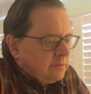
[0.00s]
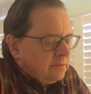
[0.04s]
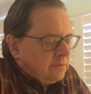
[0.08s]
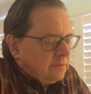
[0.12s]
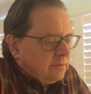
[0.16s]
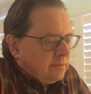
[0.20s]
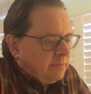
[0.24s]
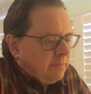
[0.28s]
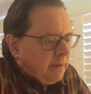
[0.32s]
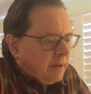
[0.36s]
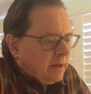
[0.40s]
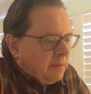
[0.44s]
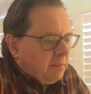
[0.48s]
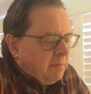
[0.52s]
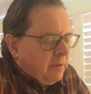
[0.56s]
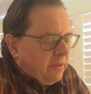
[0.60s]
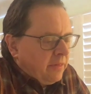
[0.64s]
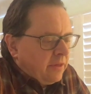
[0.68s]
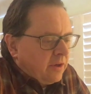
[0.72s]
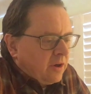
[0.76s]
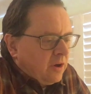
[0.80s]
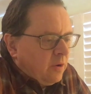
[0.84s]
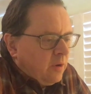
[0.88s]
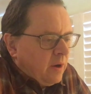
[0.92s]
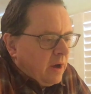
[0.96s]
About a month
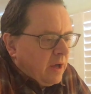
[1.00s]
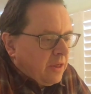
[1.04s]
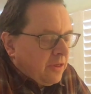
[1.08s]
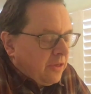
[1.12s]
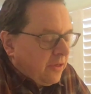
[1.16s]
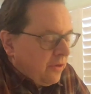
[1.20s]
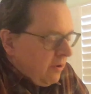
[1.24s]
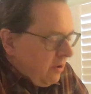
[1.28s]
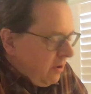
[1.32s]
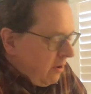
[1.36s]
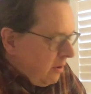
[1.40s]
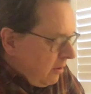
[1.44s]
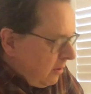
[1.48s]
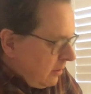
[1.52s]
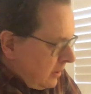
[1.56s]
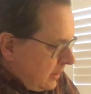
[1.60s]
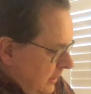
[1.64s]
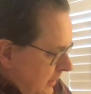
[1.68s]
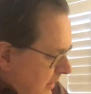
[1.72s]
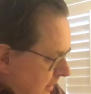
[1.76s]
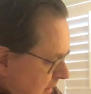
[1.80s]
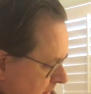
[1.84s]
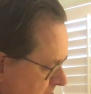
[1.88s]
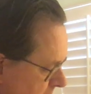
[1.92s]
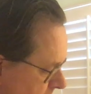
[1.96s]
ago, I saw
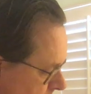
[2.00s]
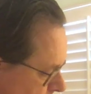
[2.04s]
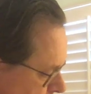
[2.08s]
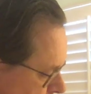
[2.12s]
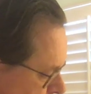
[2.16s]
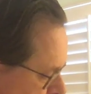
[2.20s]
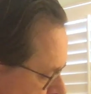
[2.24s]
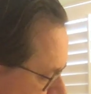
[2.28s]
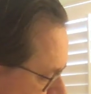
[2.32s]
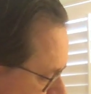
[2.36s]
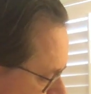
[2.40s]
the